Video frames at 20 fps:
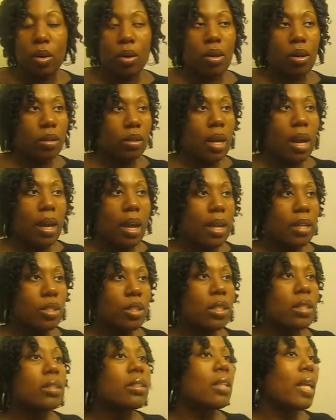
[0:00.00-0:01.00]
or I
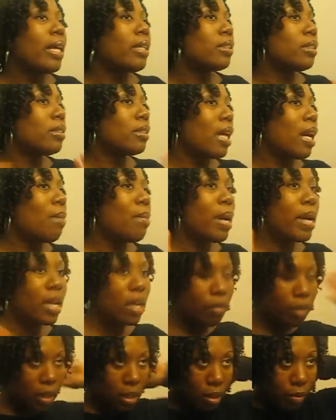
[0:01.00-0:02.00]
just like to style my
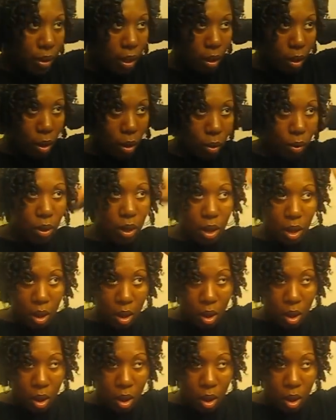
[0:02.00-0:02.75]
hair and leave it alone.